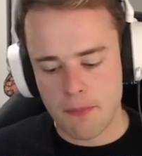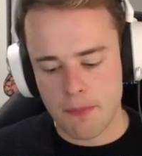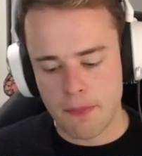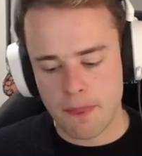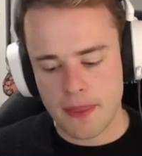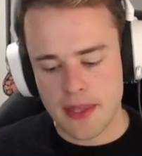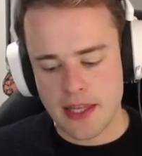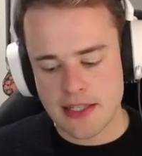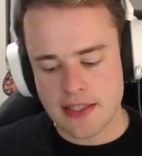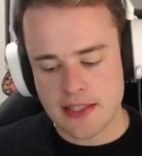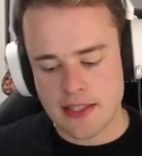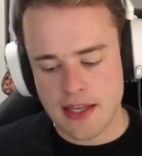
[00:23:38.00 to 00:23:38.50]

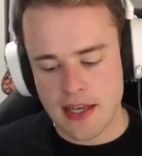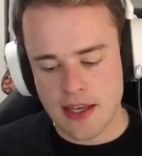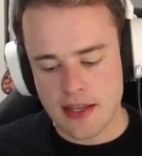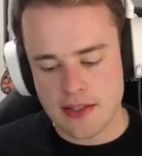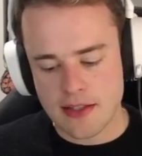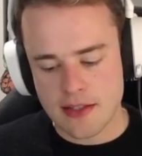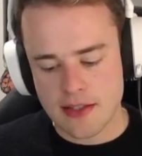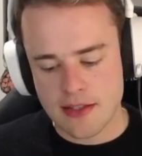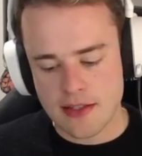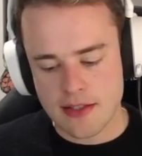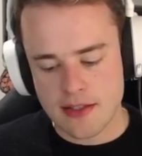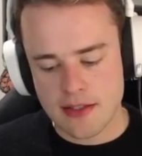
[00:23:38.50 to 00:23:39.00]
it
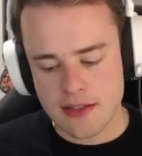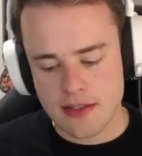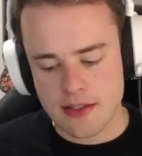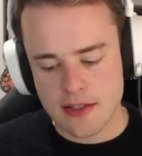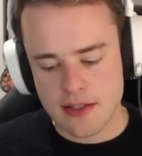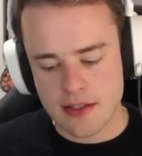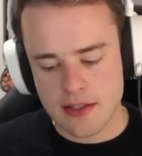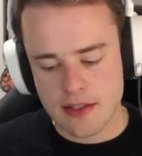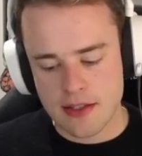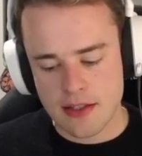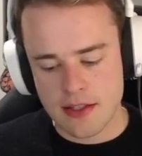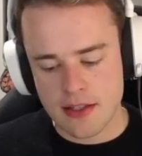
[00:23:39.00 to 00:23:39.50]
says
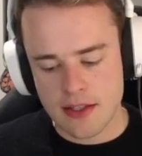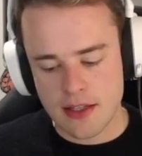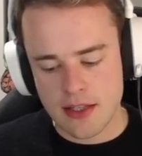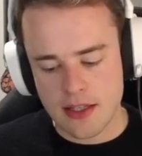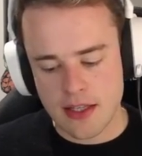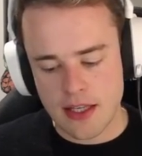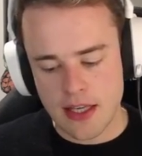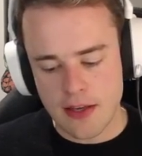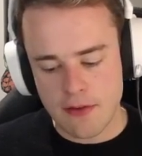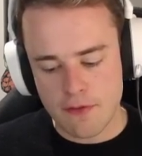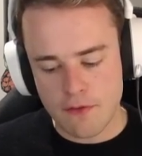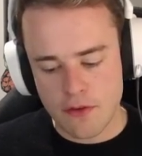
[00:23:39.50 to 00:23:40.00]

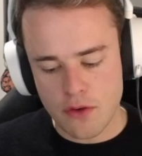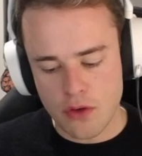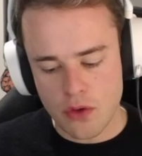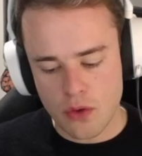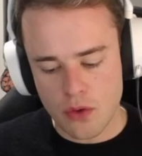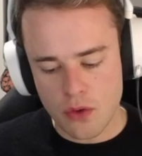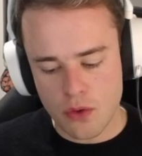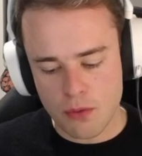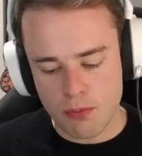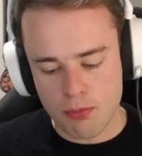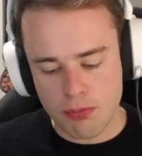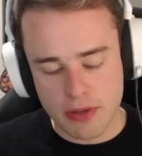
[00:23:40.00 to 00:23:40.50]
if
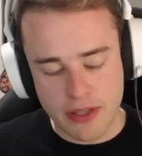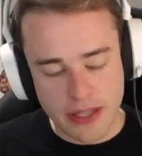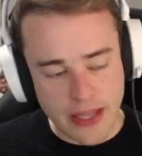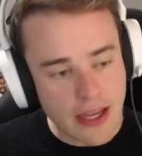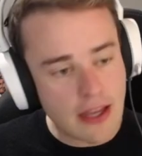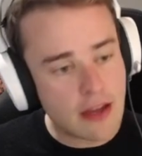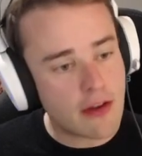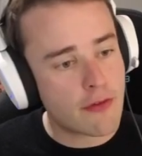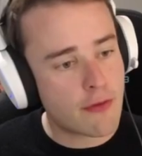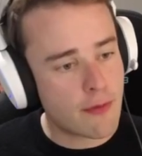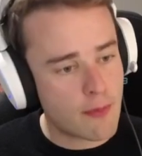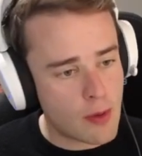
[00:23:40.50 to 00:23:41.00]
you play
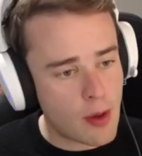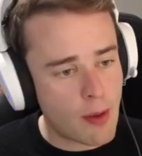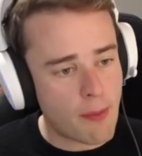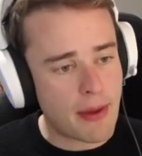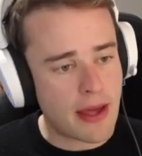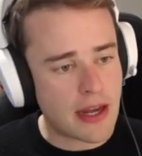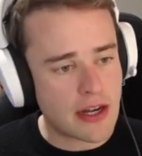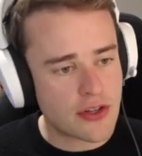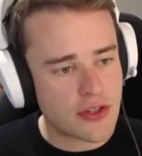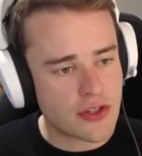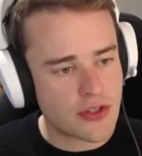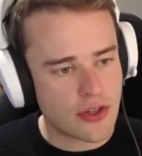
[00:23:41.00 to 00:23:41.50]
it from your
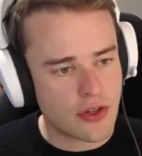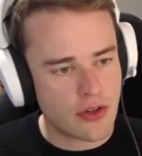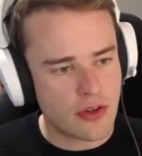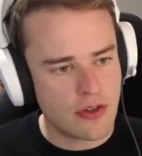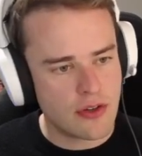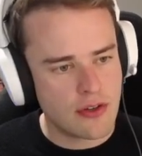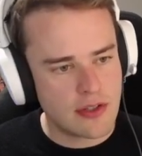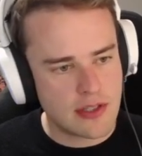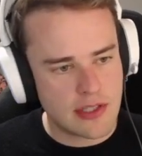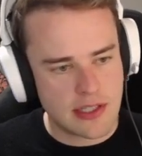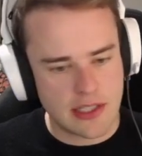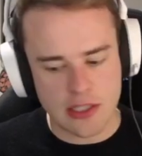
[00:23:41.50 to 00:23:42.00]
banish
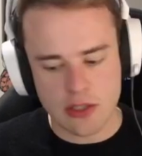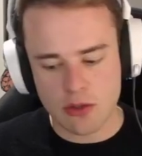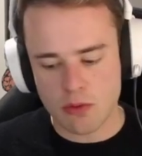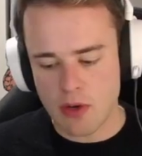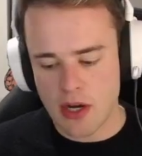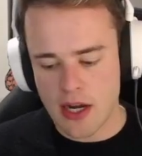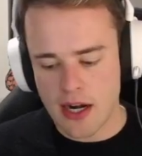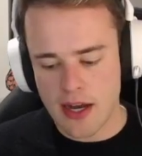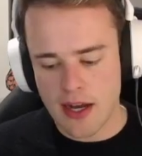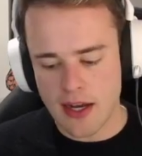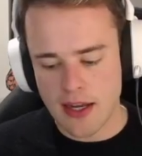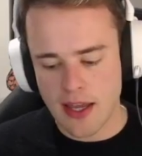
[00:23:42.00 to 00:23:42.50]
zone, deal
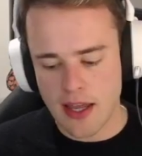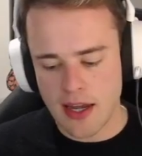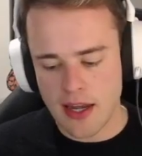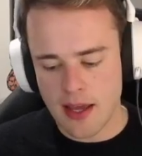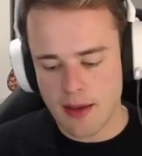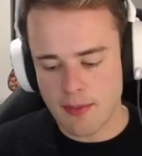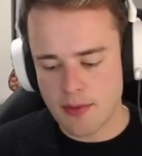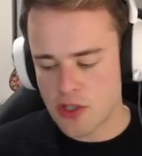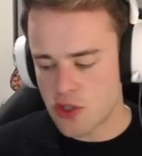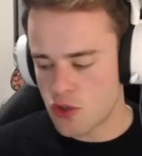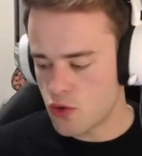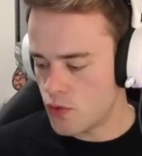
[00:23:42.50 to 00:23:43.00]
1 arcane
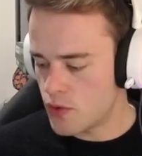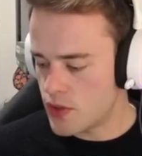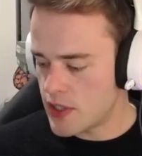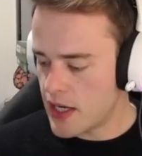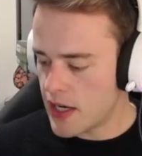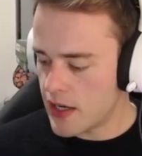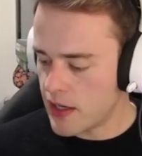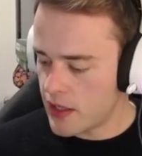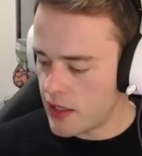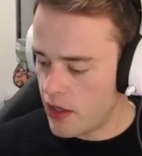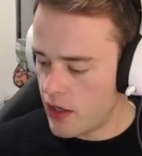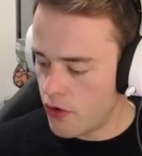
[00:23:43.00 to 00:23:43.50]
damage to a
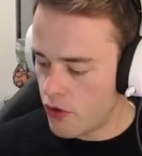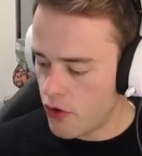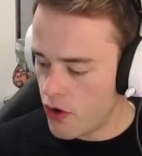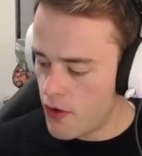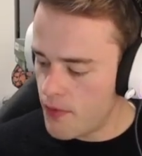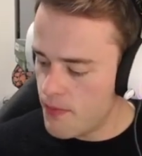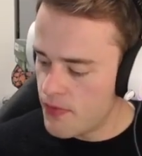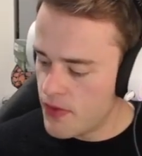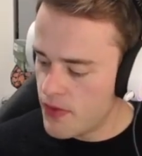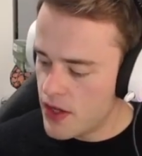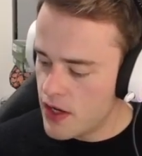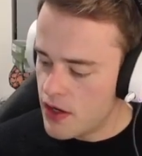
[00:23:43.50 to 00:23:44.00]
target hero.
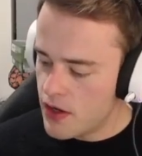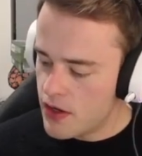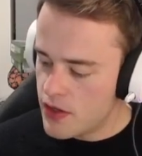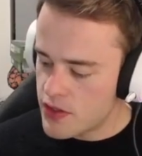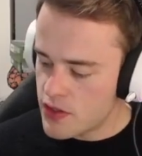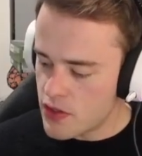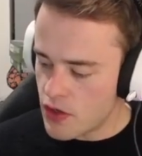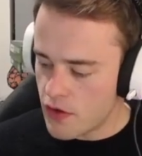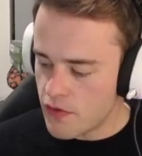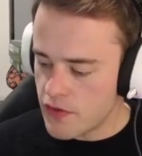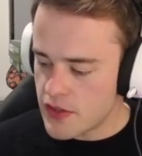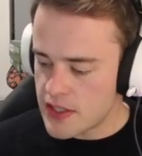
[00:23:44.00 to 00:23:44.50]

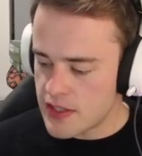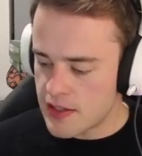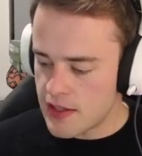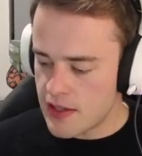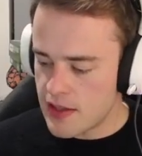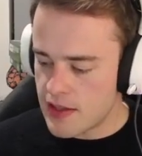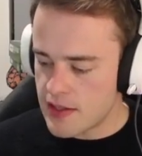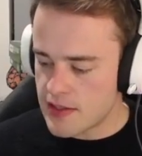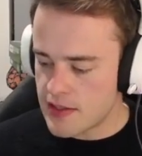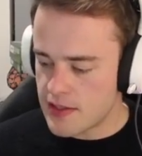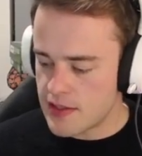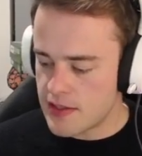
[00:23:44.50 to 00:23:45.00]
So obviously
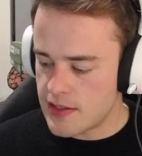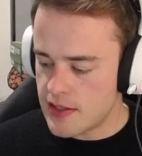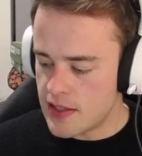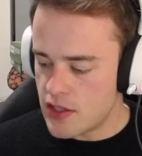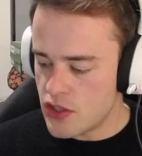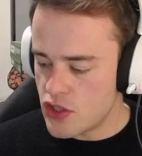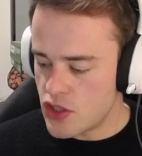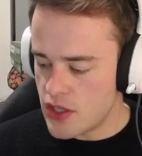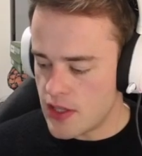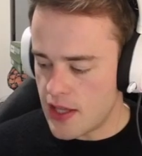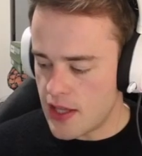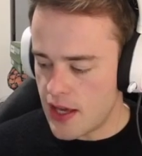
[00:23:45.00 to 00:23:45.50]
there's a
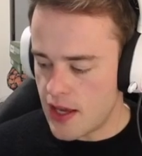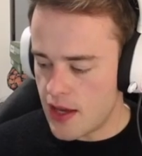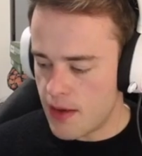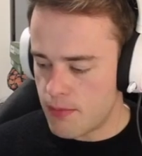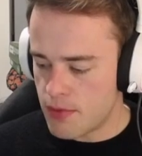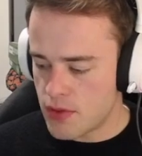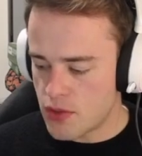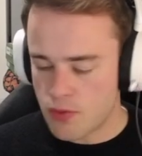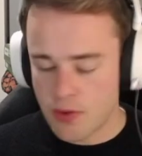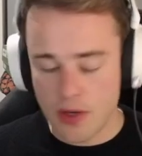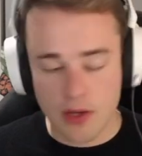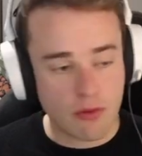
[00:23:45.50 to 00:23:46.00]
synergy there
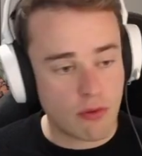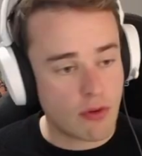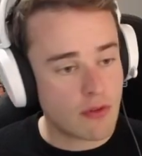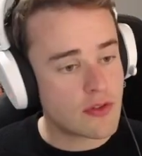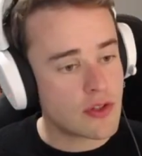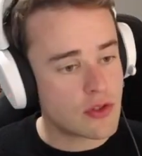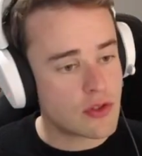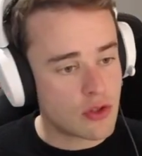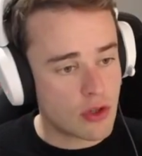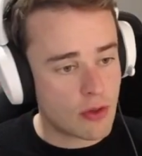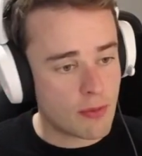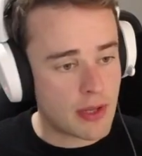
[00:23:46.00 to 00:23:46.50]
between
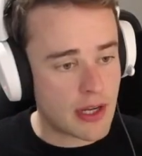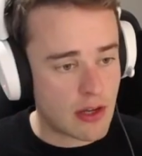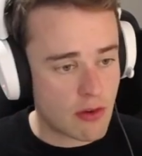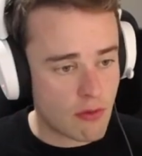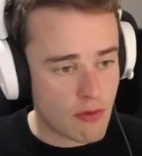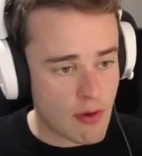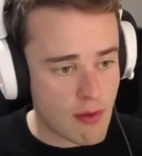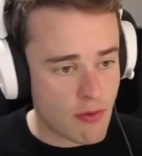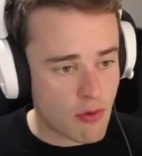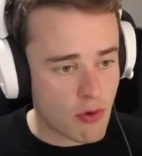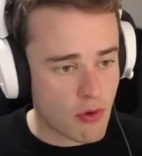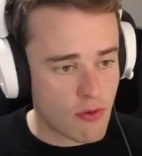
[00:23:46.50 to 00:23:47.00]
Rifted Torment and
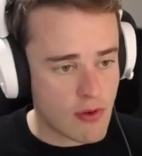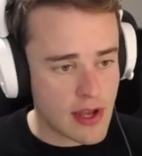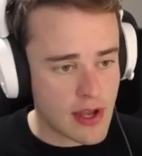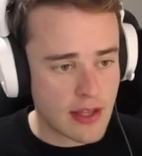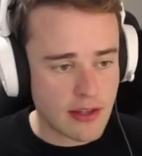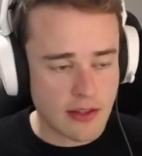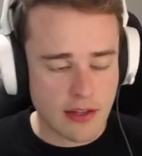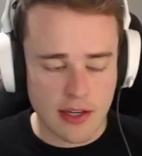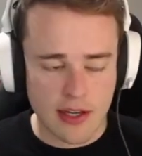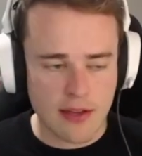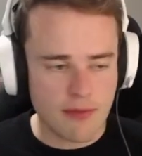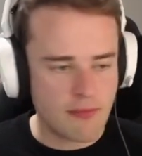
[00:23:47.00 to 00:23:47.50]
Rip Through
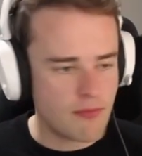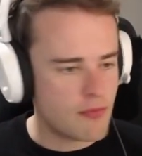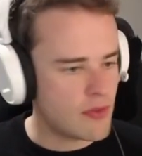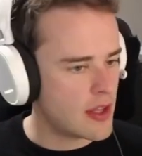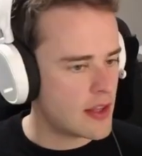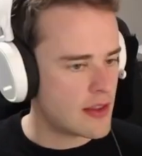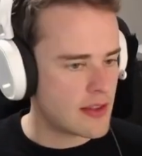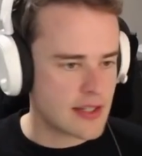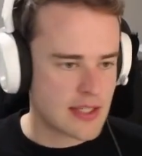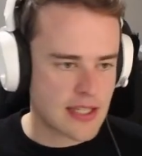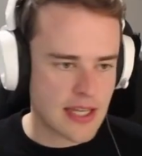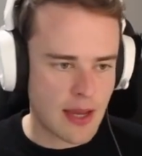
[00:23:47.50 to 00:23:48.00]
Reality, in
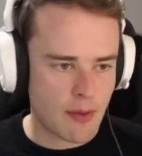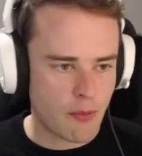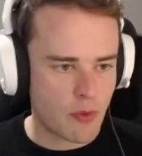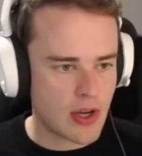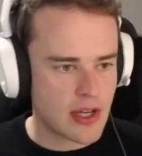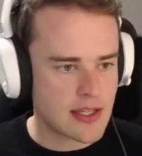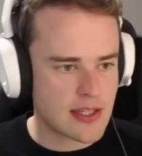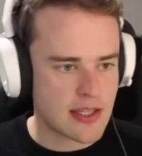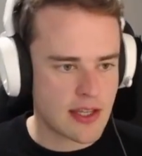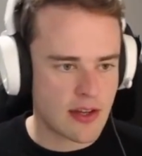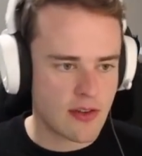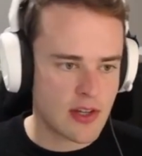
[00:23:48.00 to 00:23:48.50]
the same way
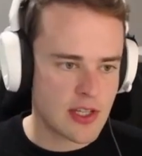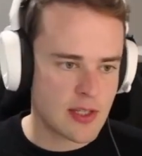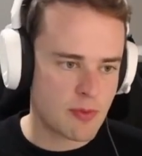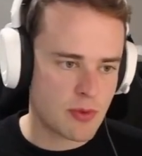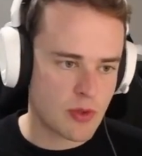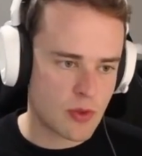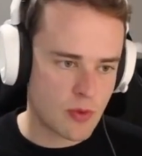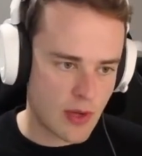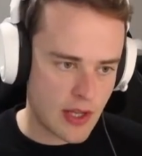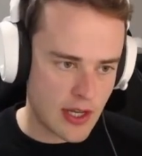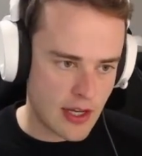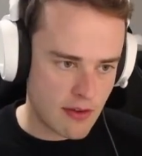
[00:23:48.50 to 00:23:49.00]
as there is
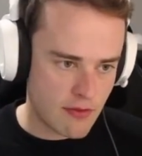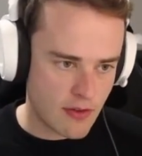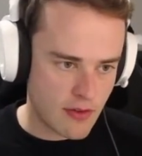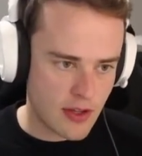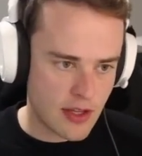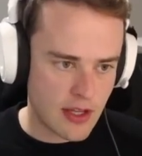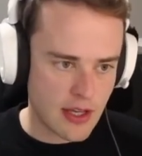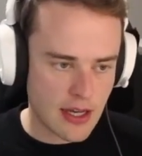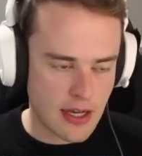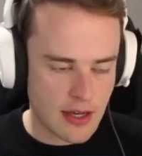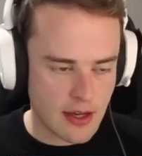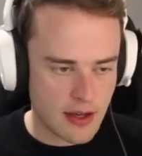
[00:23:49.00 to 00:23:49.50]
between
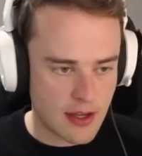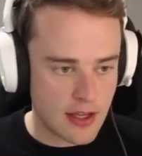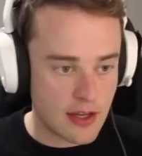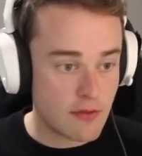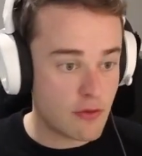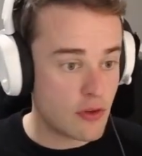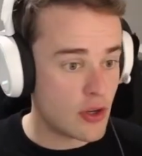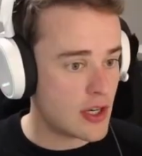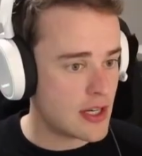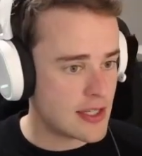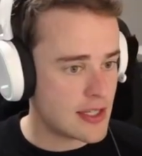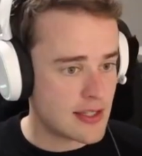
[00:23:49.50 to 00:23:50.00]

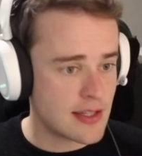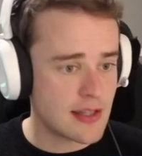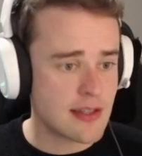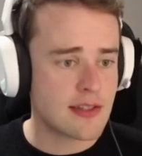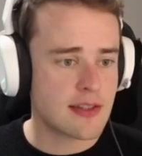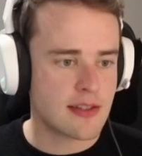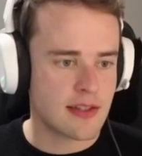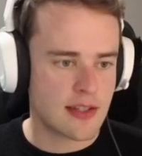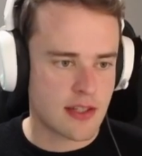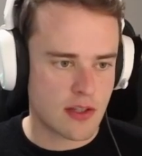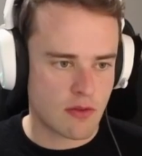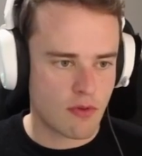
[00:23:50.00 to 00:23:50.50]
Invert
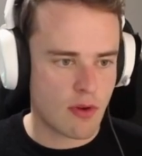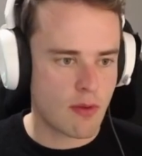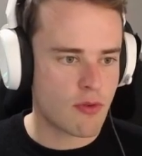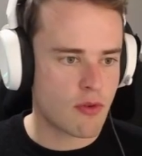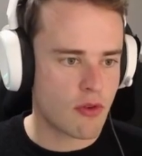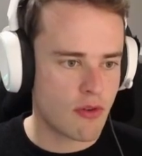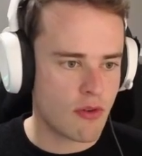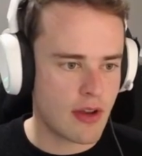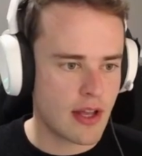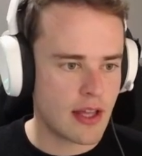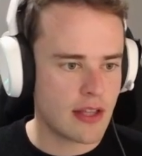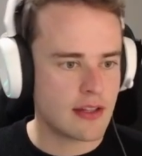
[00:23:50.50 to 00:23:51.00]
Existence and Rip
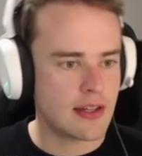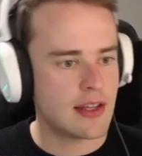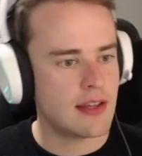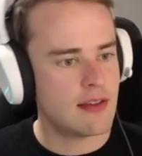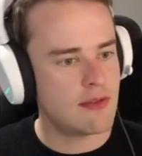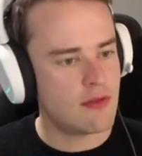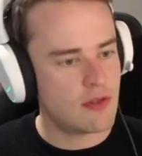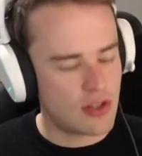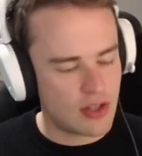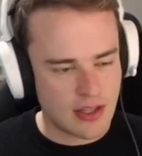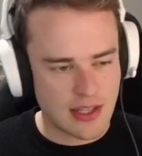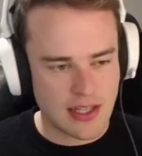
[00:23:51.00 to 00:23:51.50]
Through Reality.
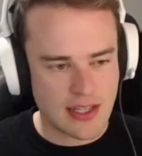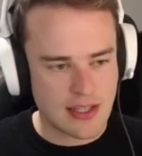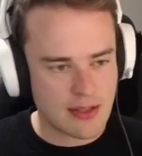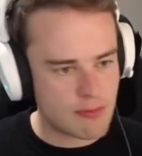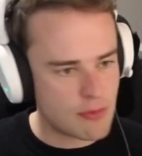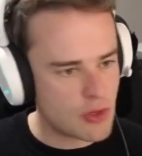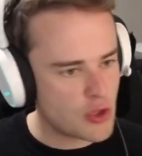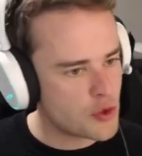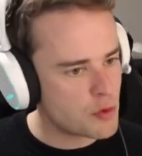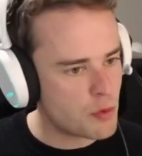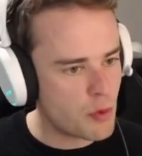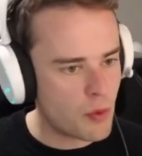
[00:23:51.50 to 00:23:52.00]
These are
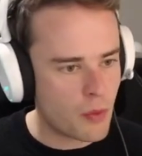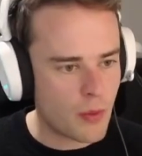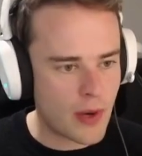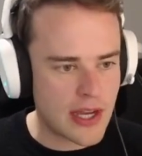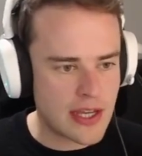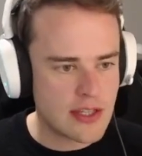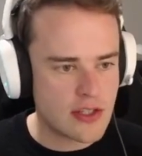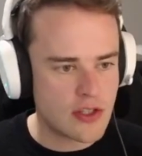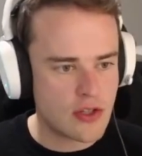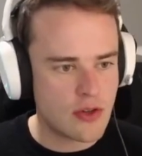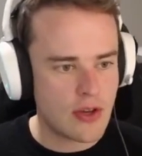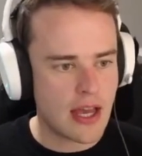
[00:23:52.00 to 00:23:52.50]
multiple
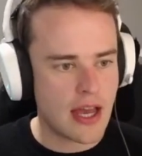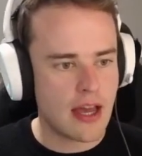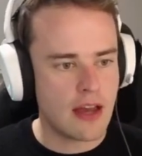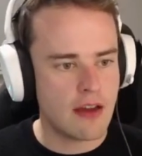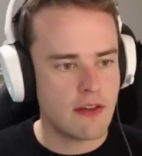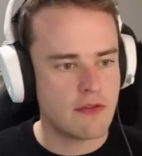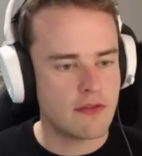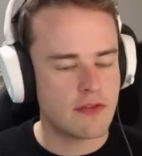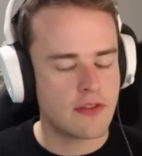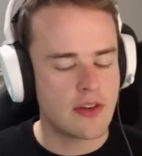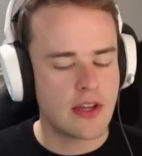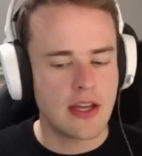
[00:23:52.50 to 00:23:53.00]
ways you have,